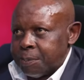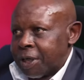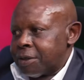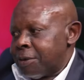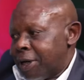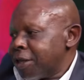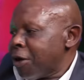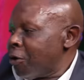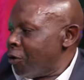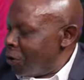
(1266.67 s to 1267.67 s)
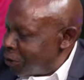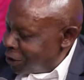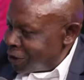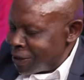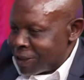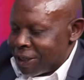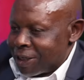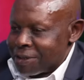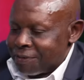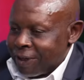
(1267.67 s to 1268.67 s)
But whether or not it is
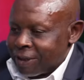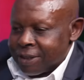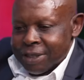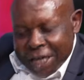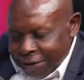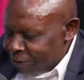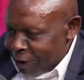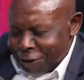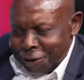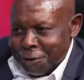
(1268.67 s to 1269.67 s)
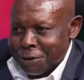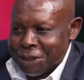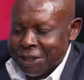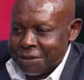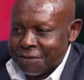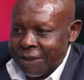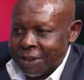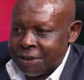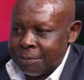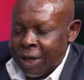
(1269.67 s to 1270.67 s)
satisfactory, it's definitely not
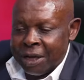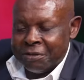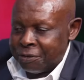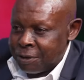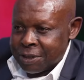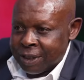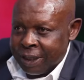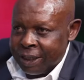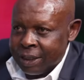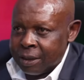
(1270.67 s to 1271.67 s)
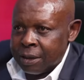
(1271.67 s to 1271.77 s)
satisfactory. My view is clear.